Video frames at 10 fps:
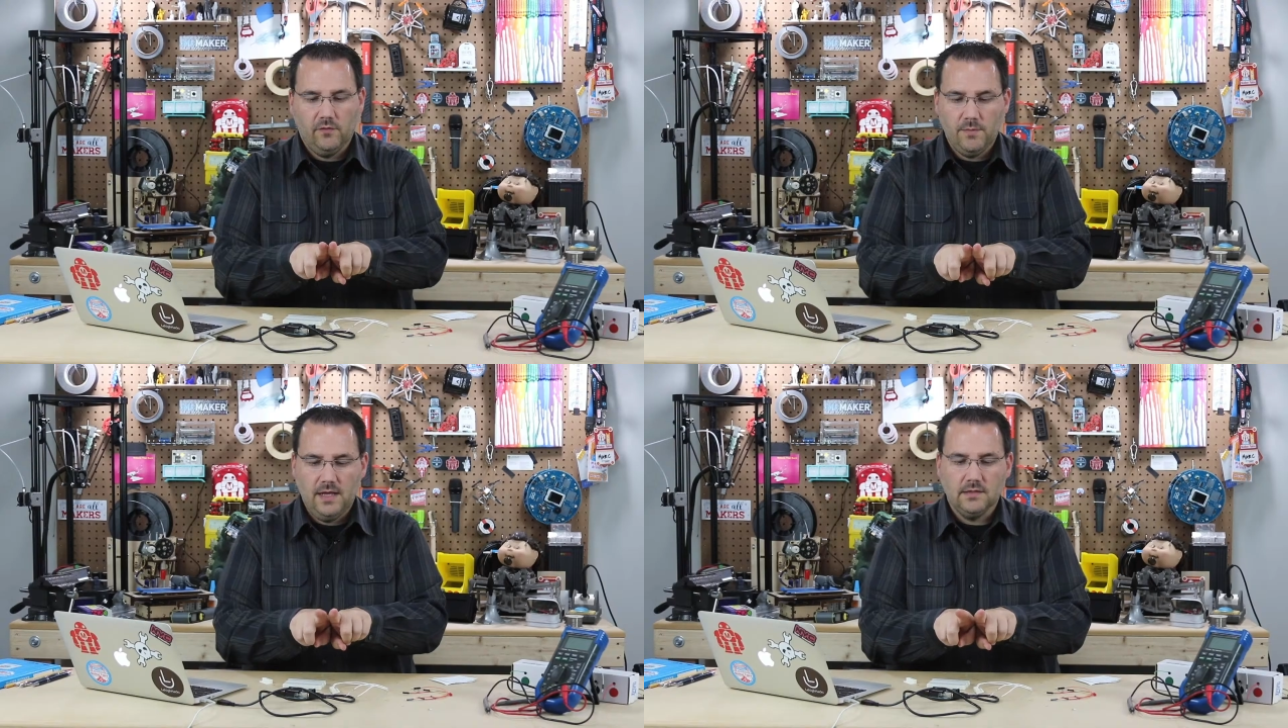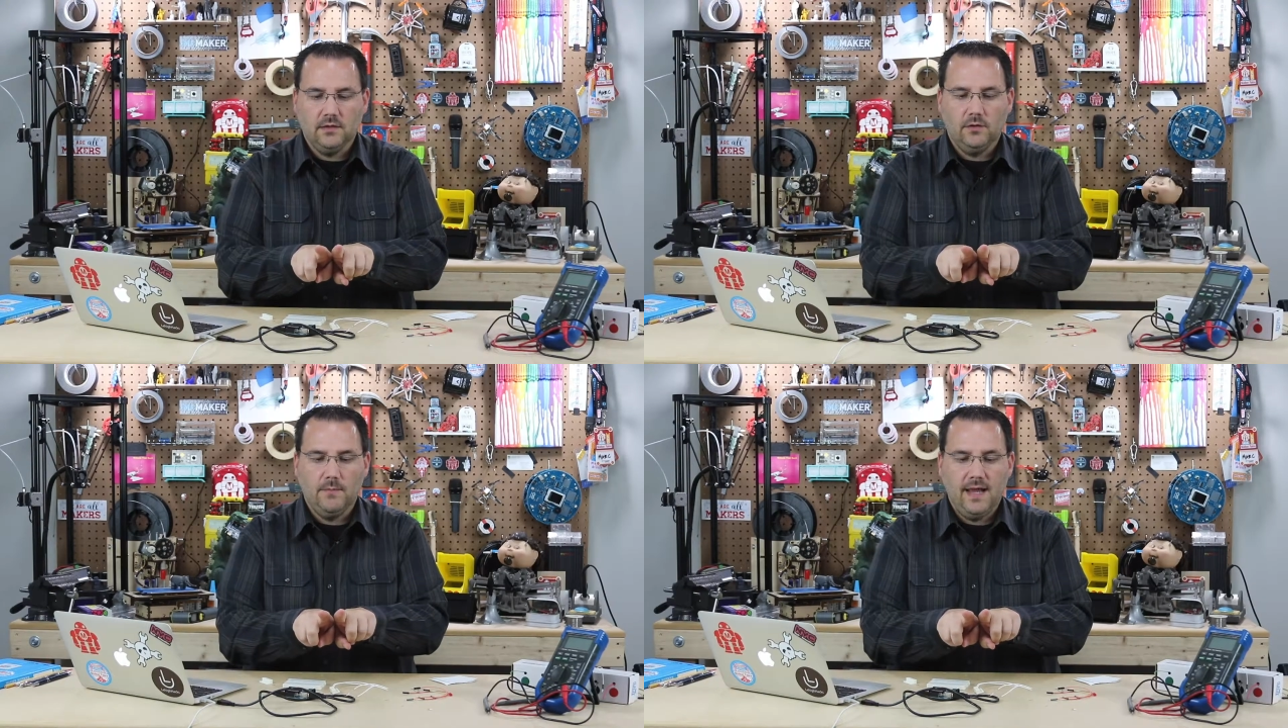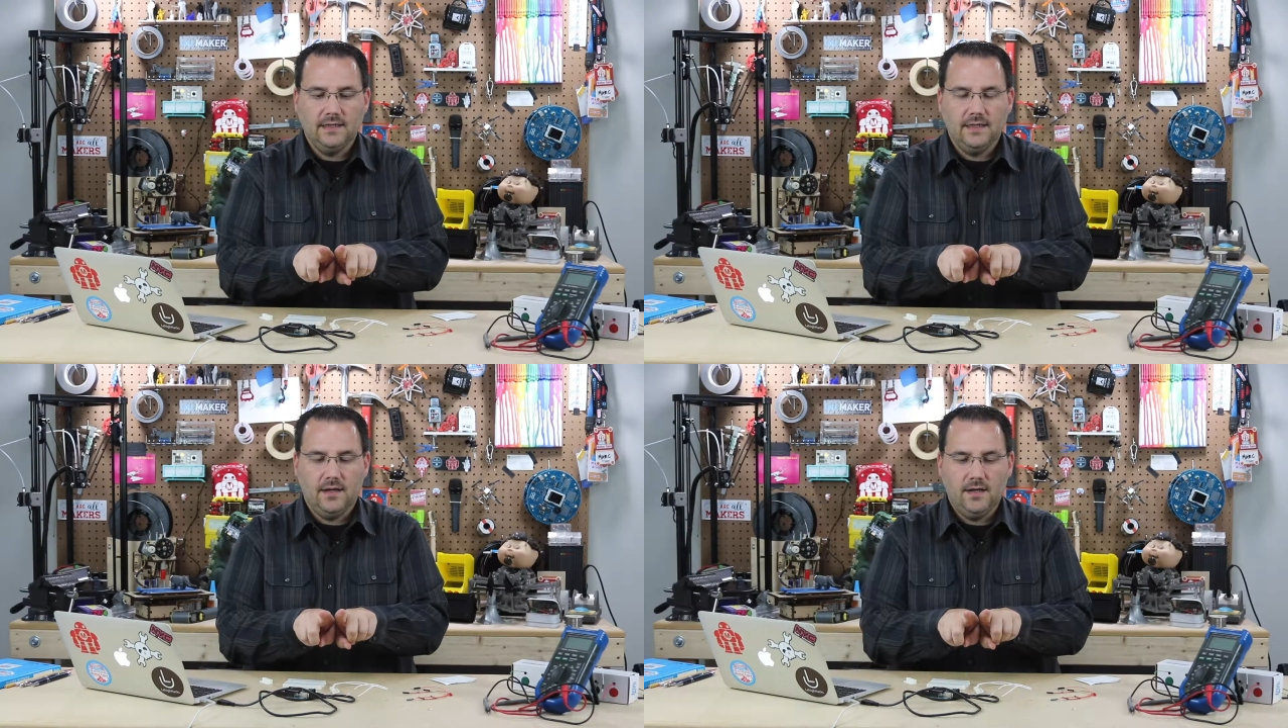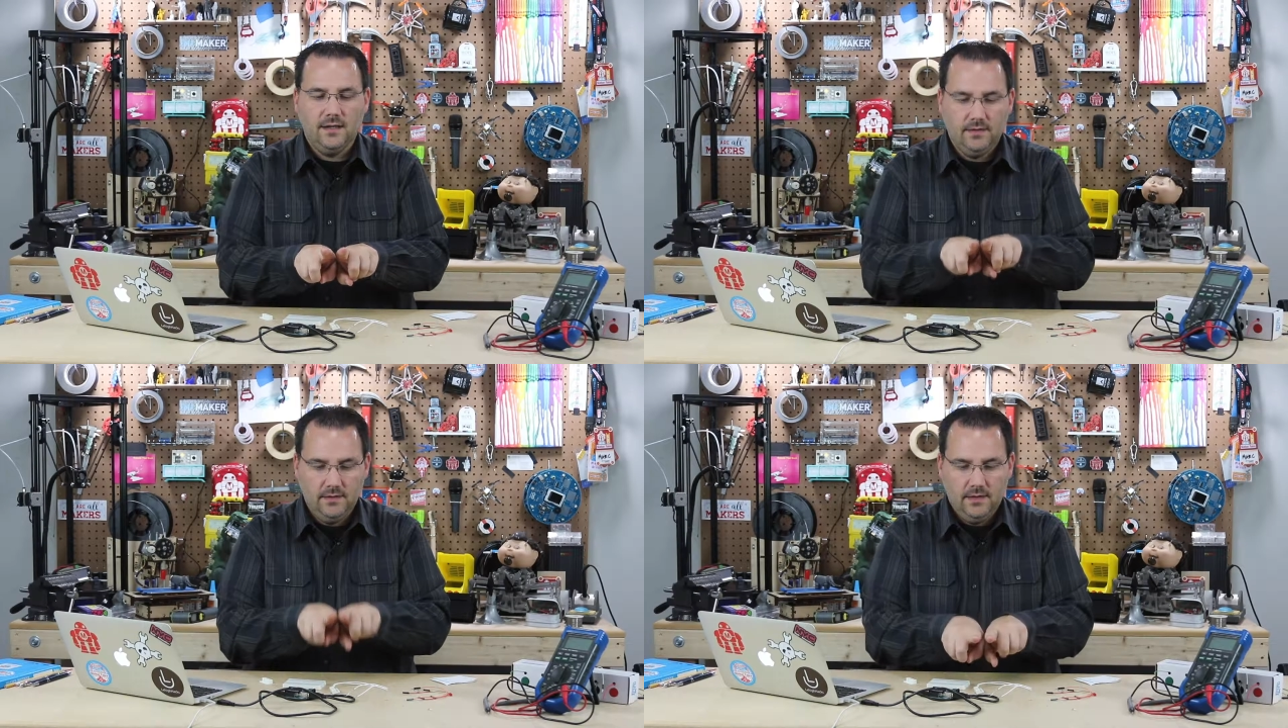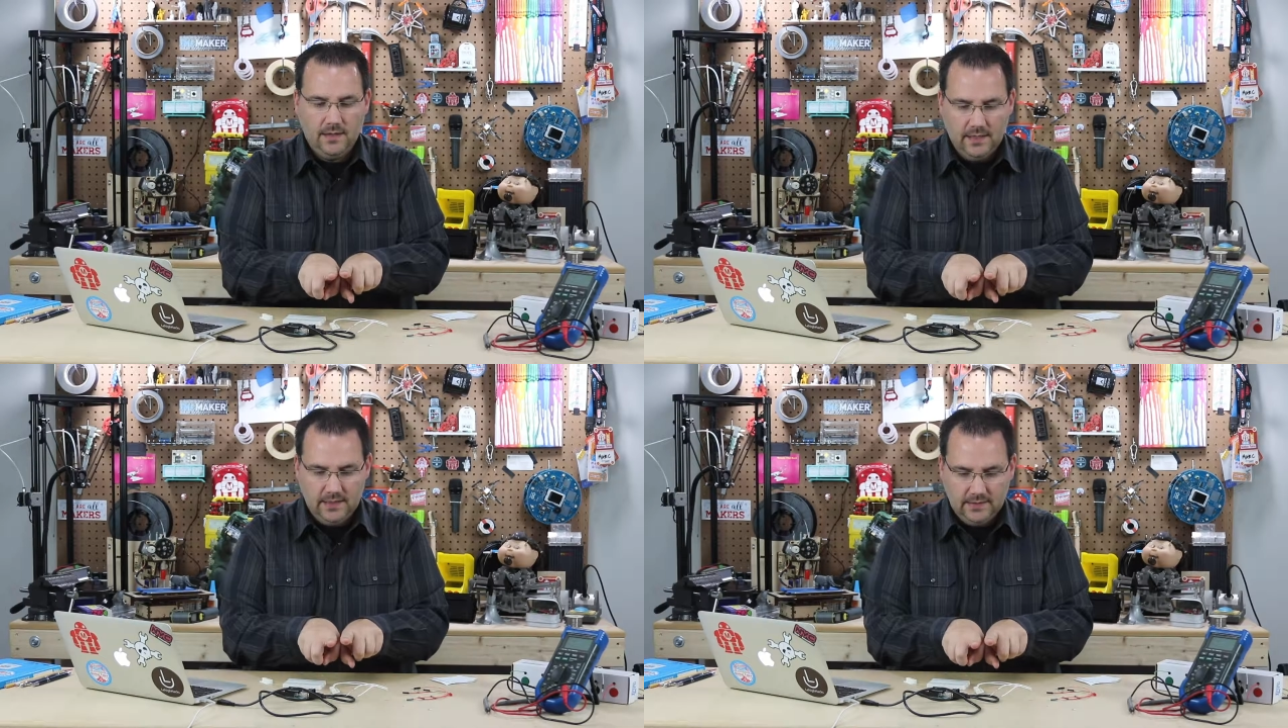of them has a little magnet on it,
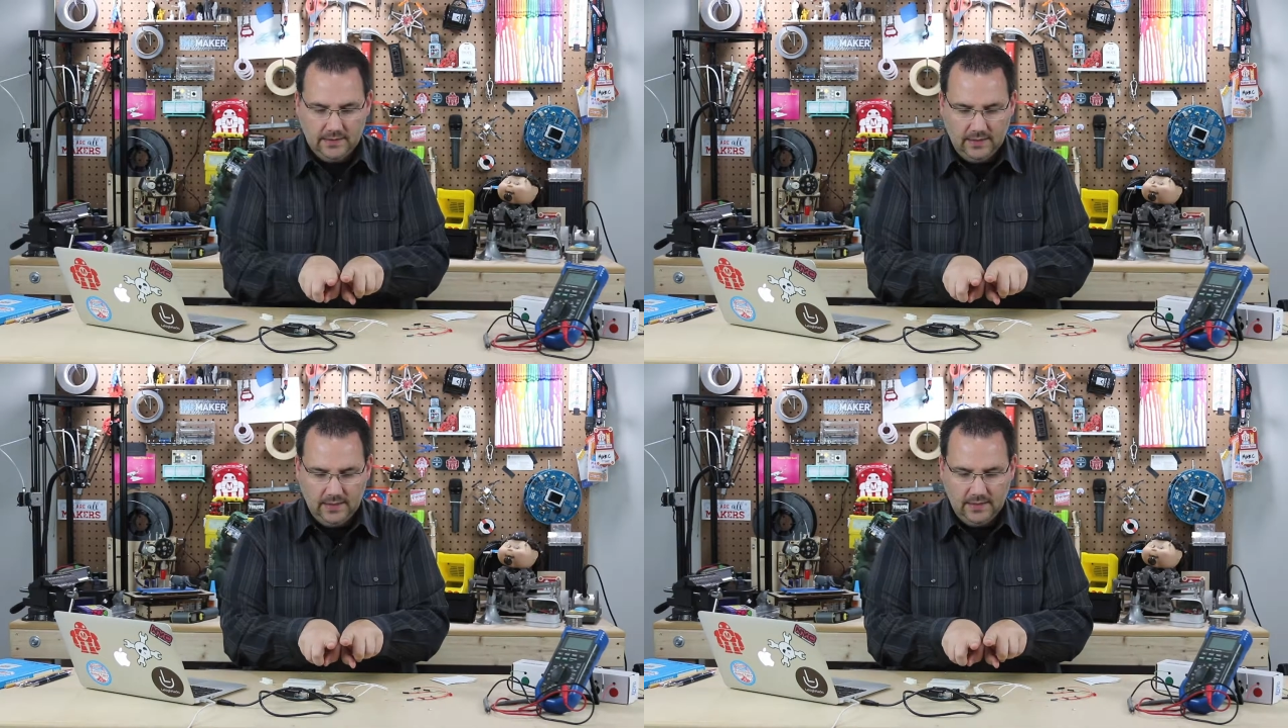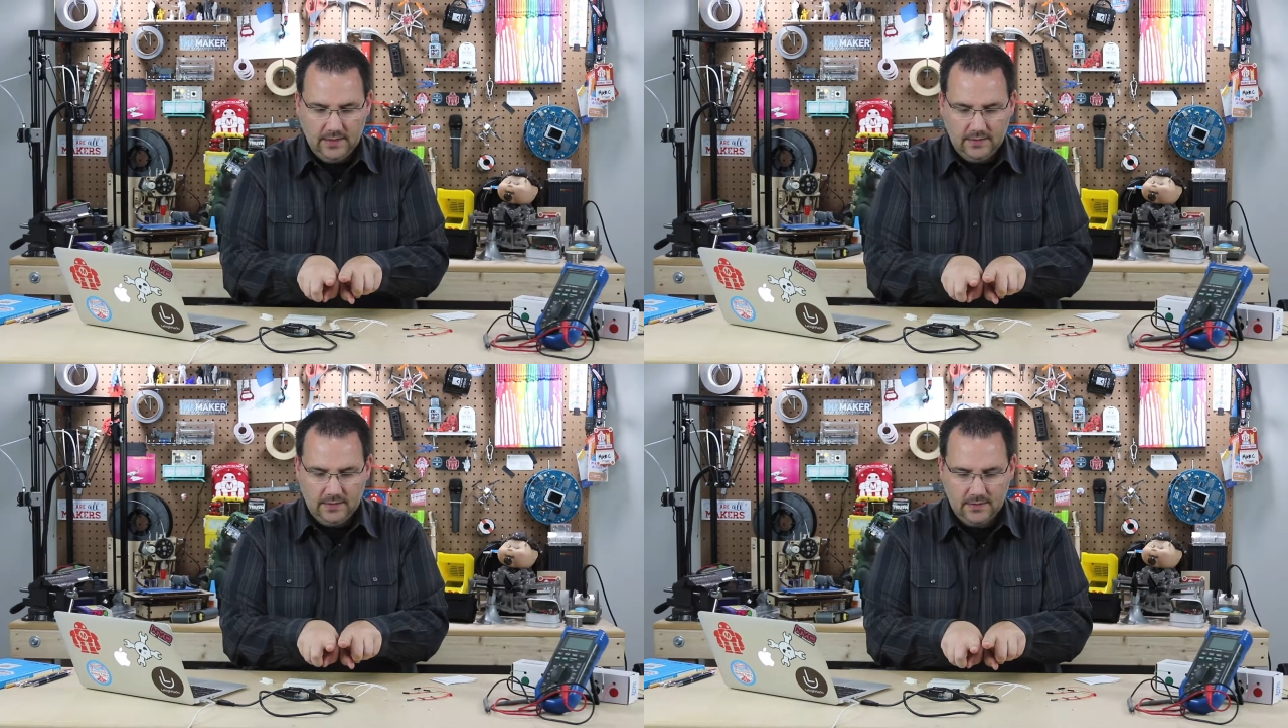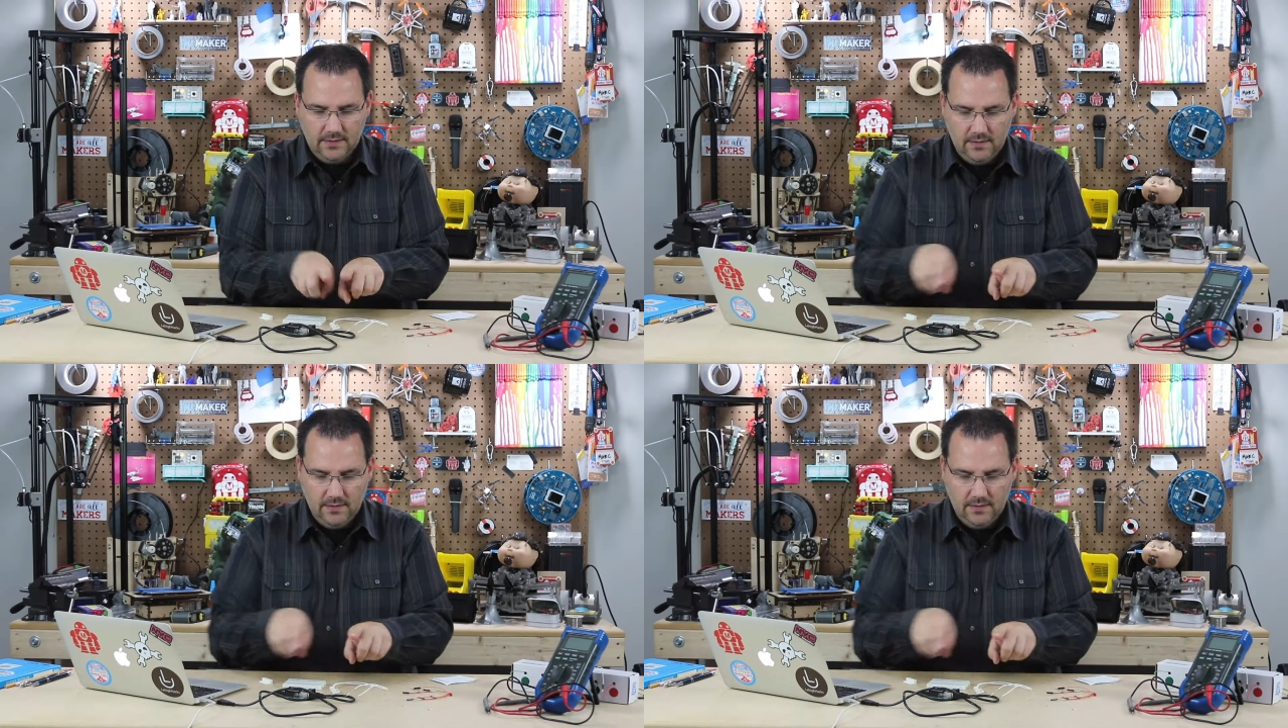and they sit like this.